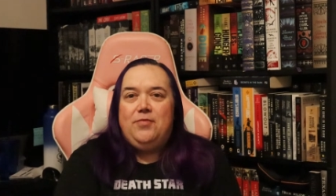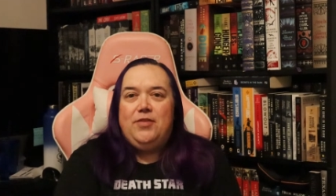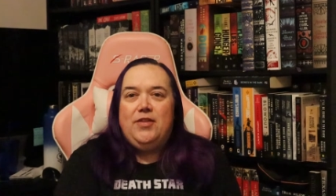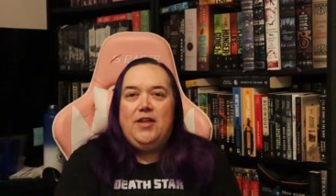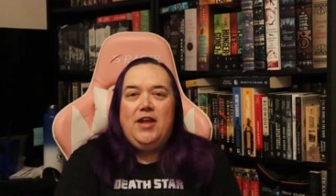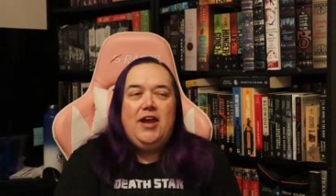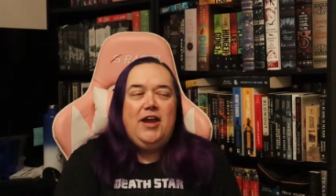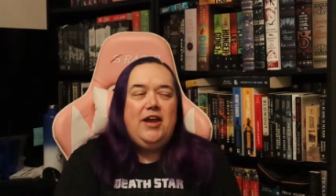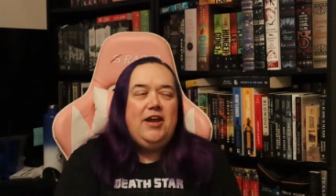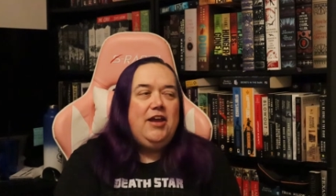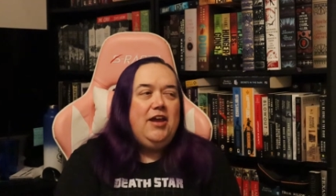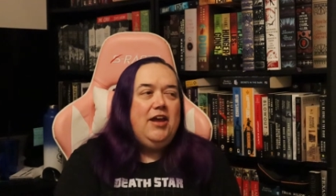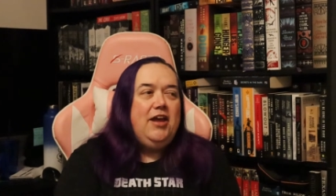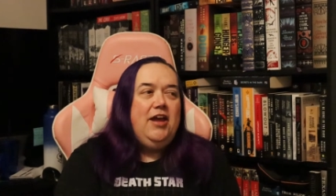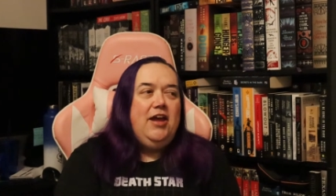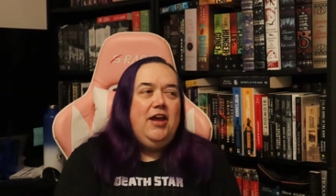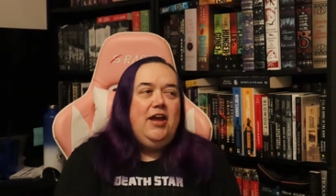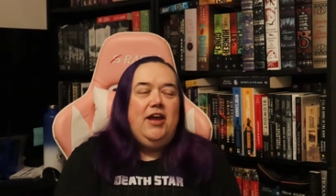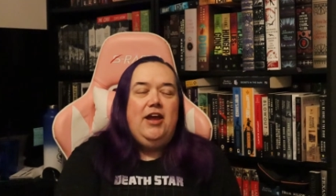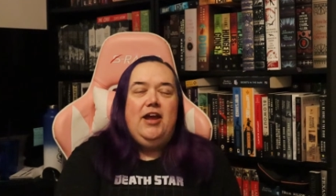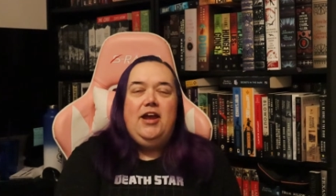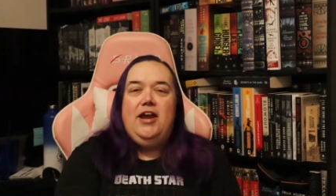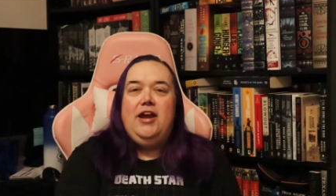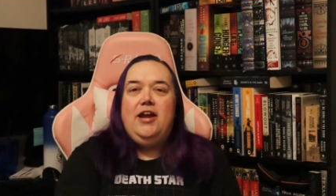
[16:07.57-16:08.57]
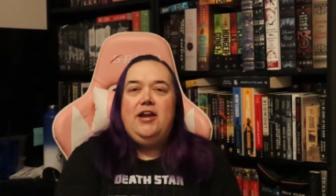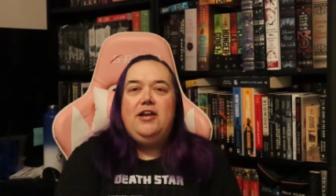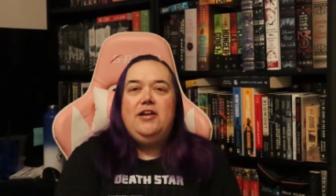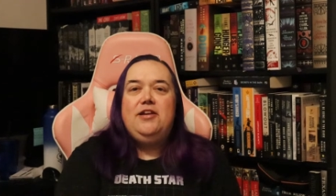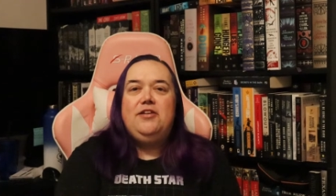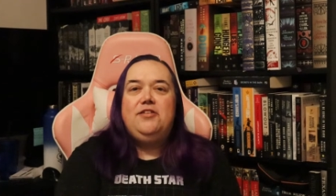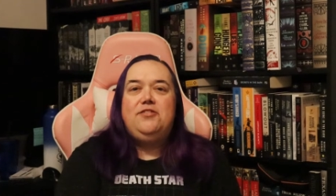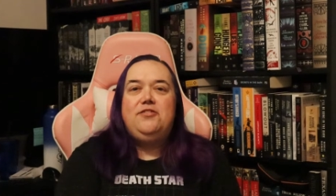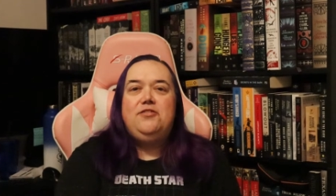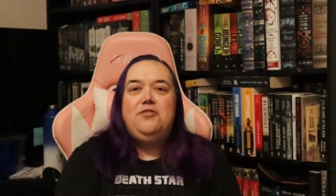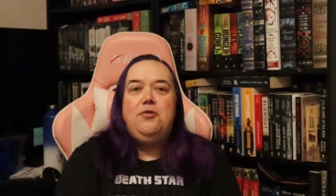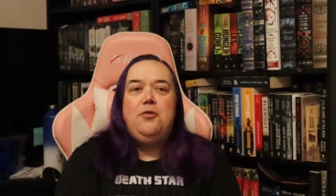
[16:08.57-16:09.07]
Like, it
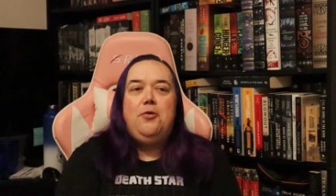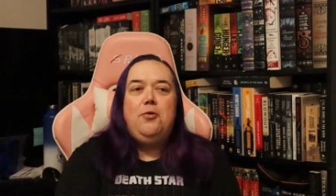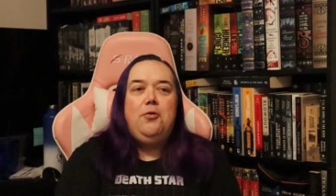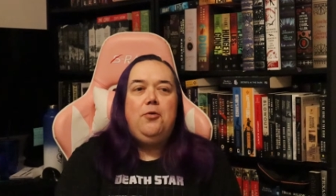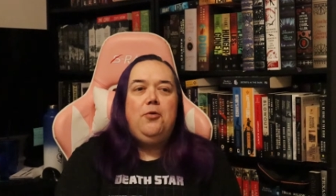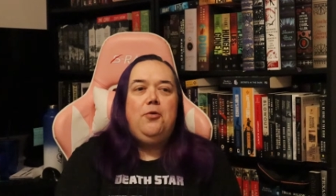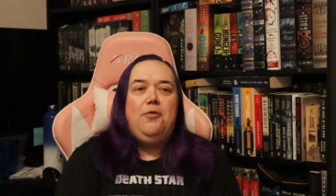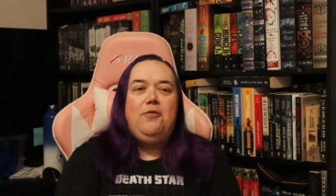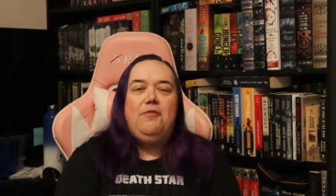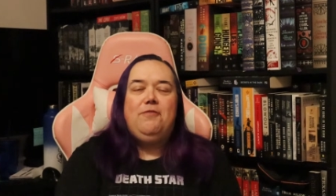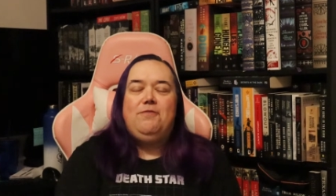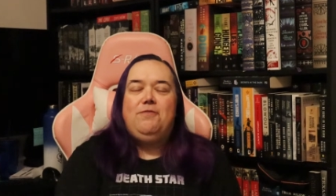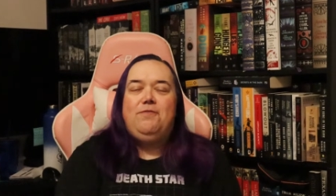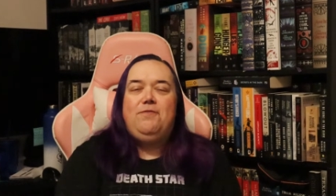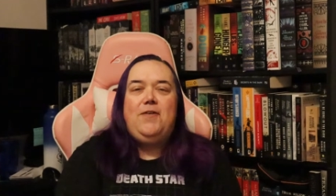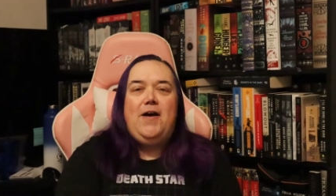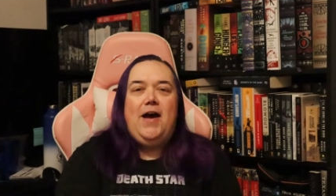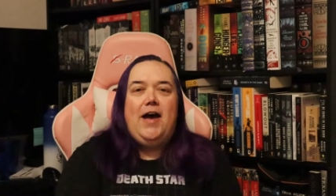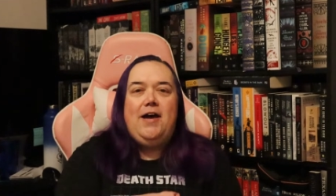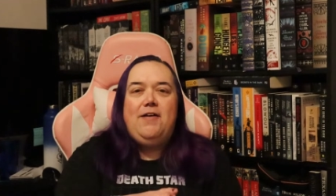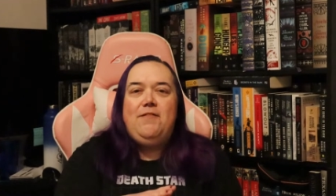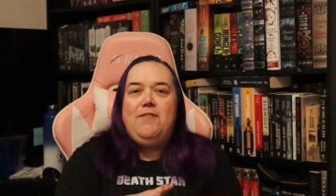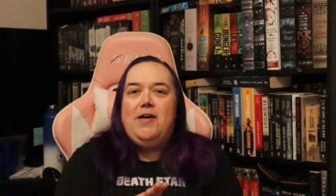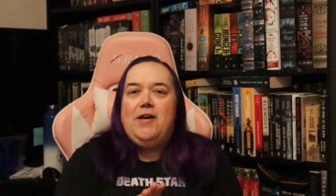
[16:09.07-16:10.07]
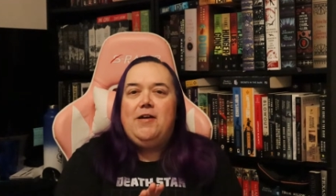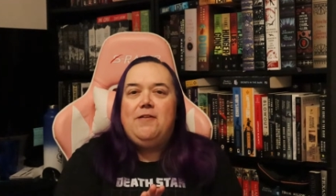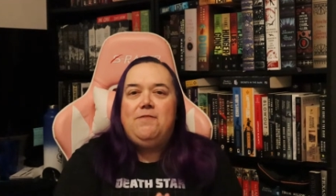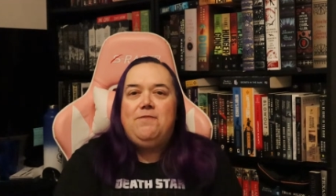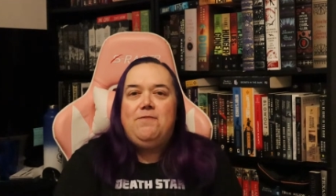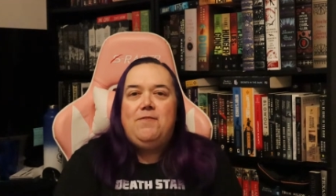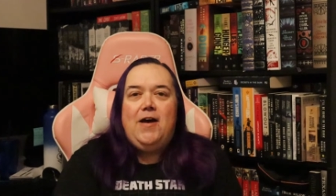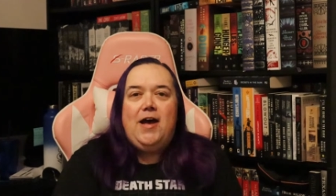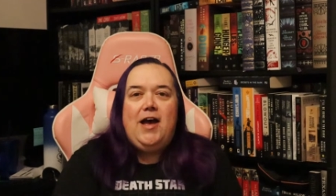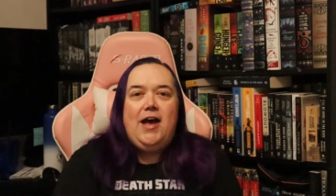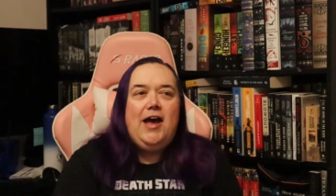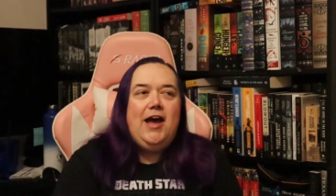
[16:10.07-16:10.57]
is total 5 out of
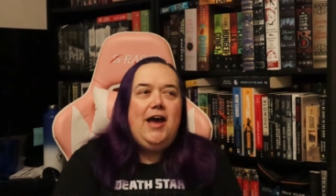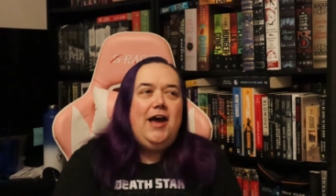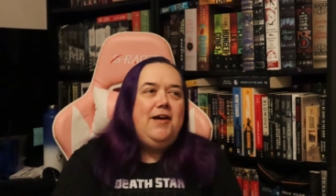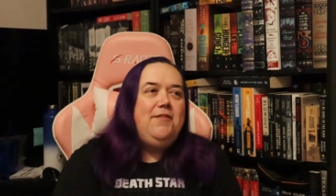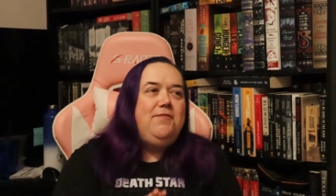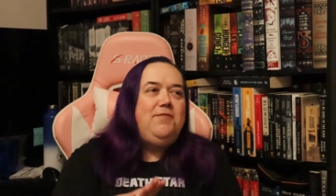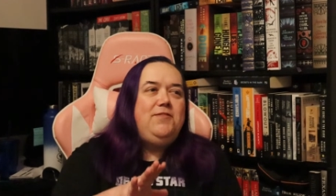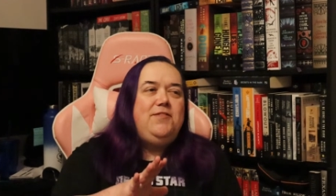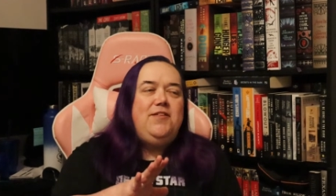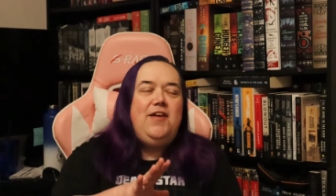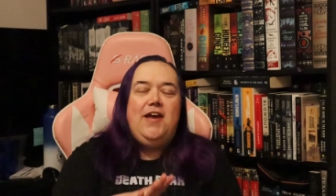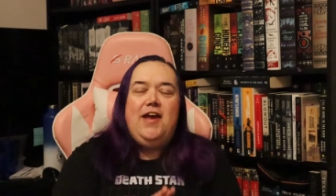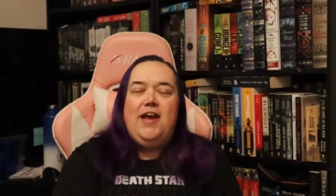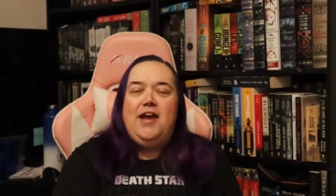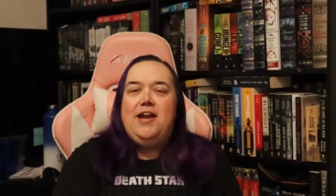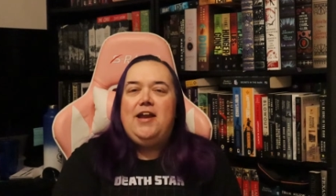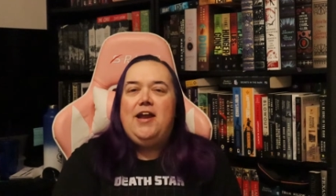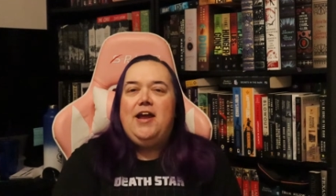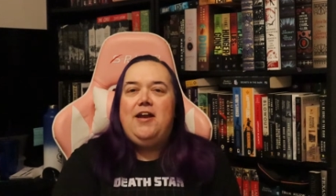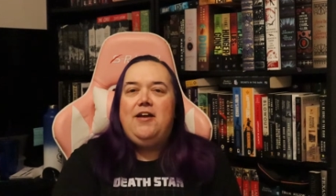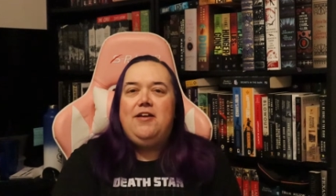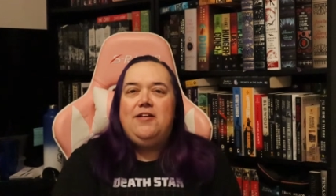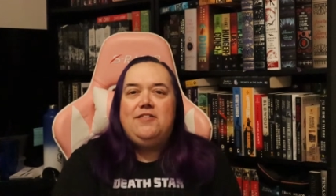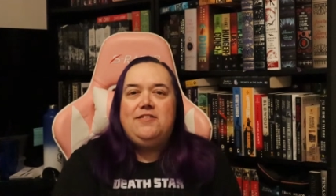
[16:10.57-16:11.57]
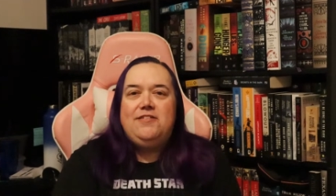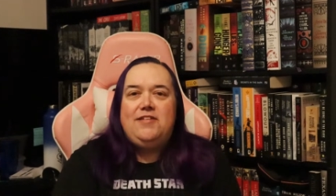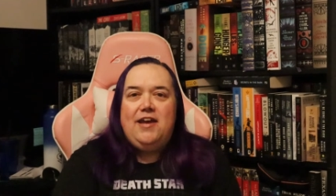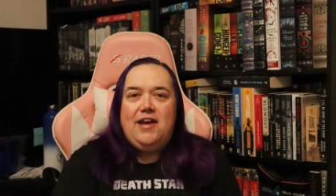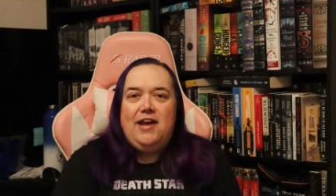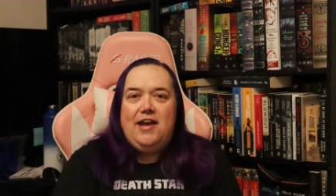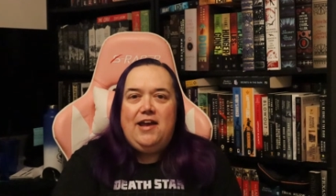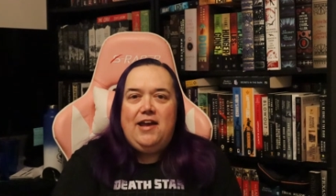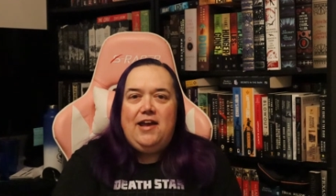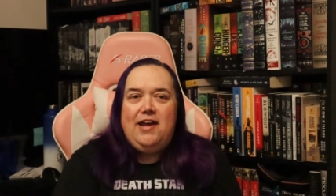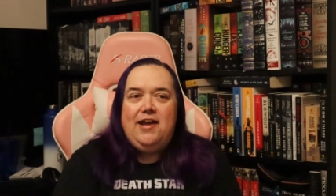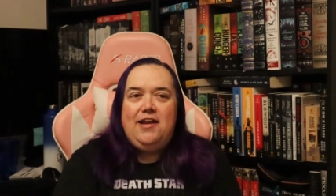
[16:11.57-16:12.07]
5, 10 out of
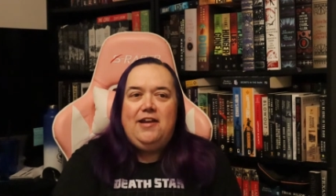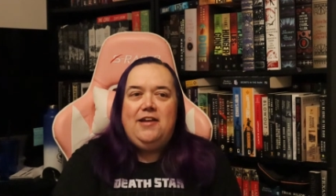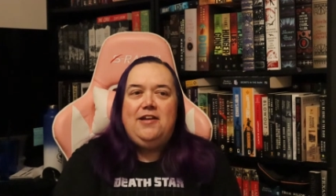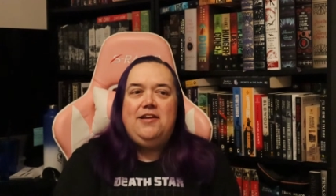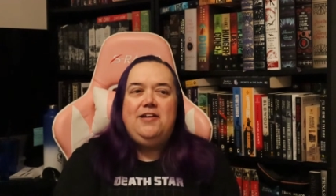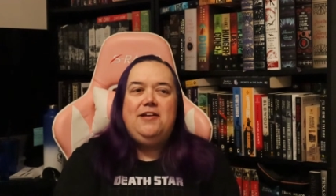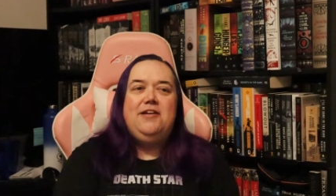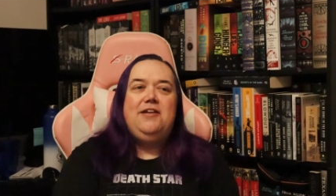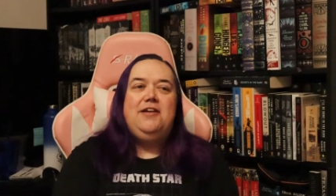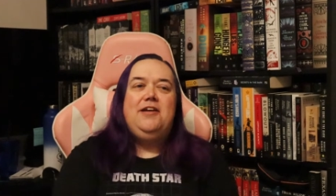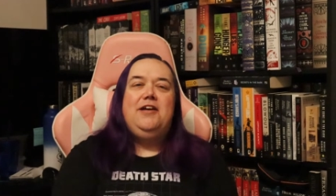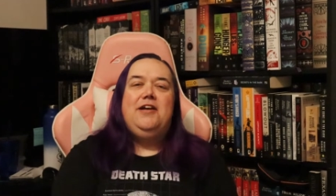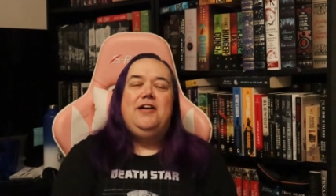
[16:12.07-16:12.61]
10.